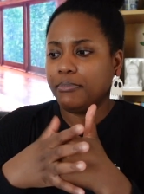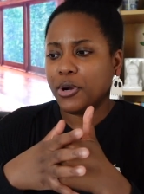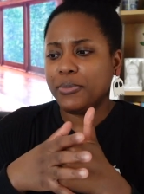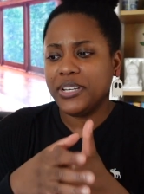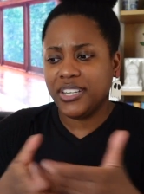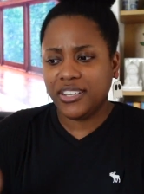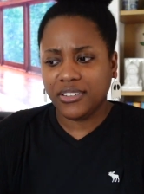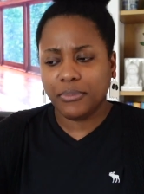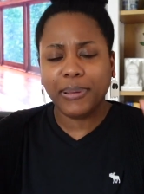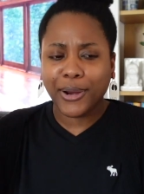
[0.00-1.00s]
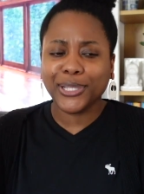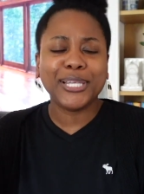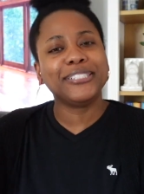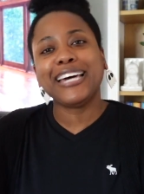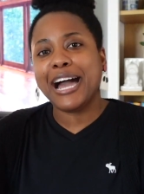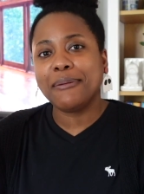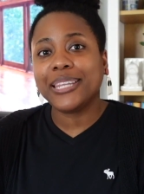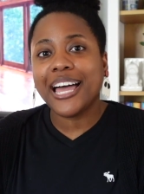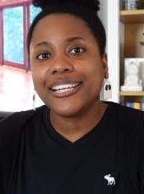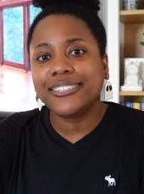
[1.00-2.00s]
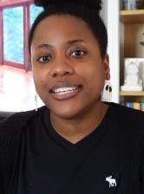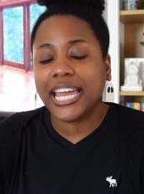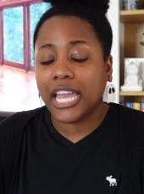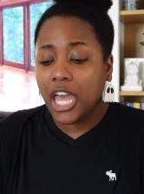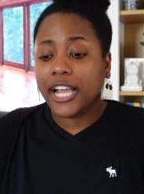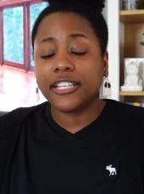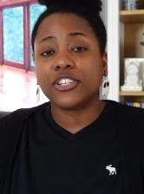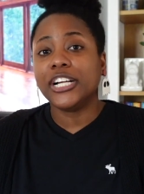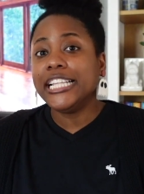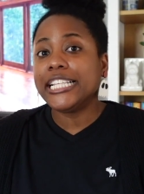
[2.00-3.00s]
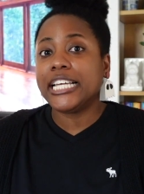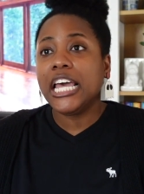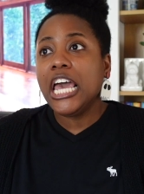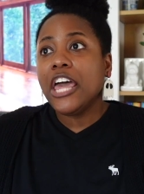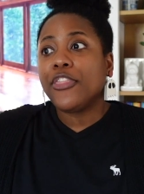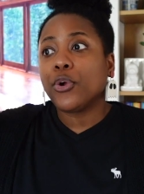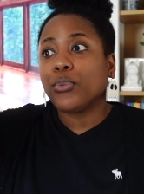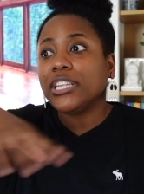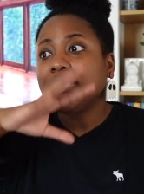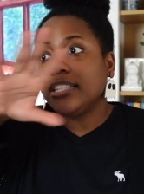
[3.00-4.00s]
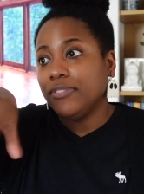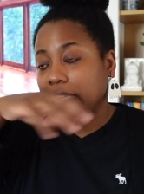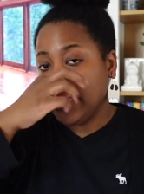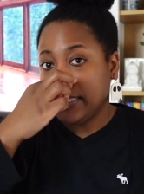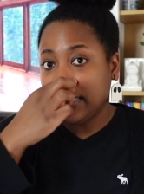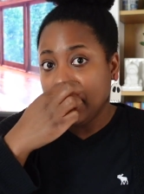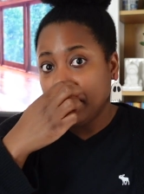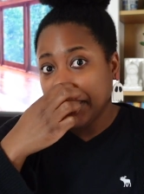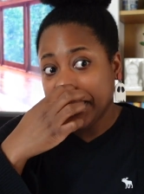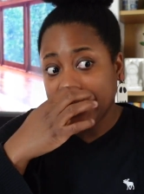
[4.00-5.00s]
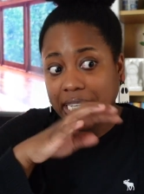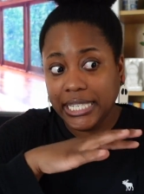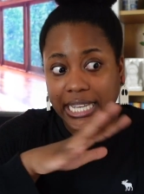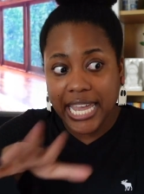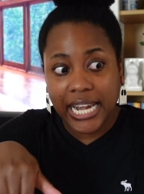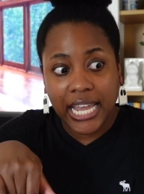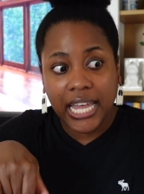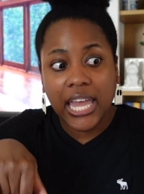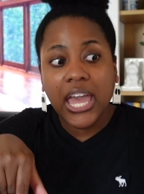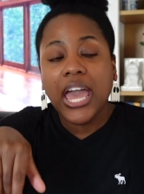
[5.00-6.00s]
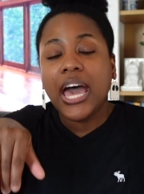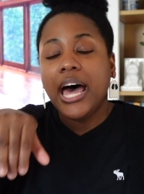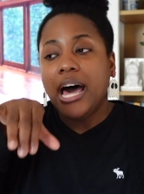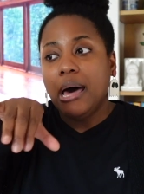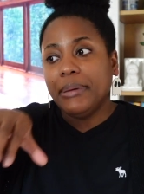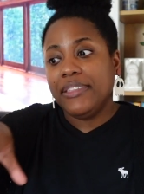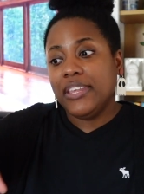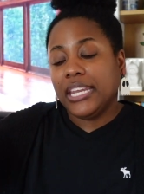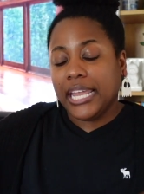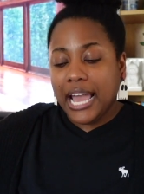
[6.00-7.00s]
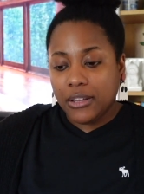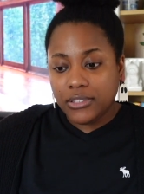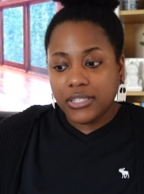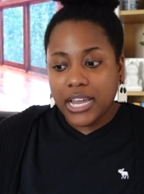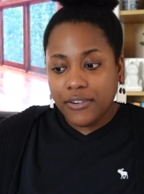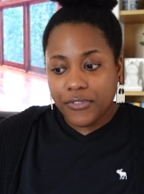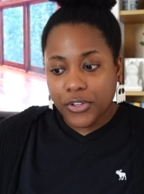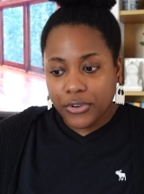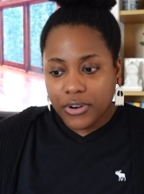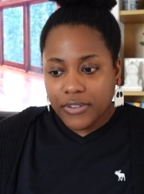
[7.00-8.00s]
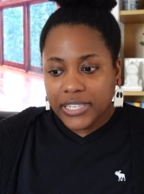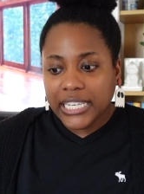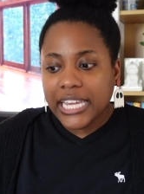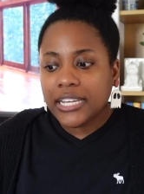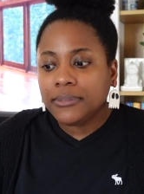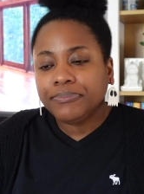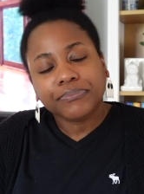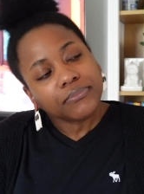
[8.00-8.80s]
perpendicular, parallel timelines, and, like, because they're in the, they're relatively in the same place in Atlanta, and then, like, outside further of Atlanta.